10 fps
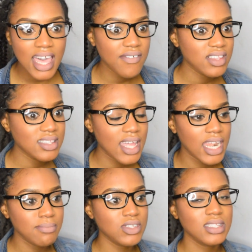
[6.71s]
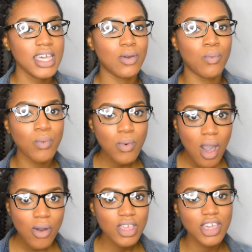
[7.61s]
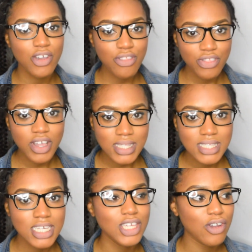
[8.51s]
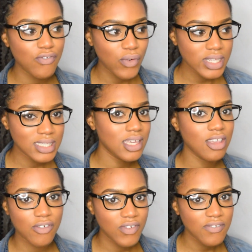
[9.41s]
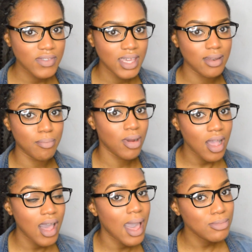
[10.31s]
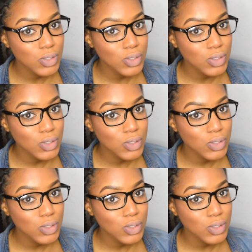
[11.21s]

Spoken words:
And I'm just like, whoa, you're 13, you're 14, you're 15. Bruh, I'm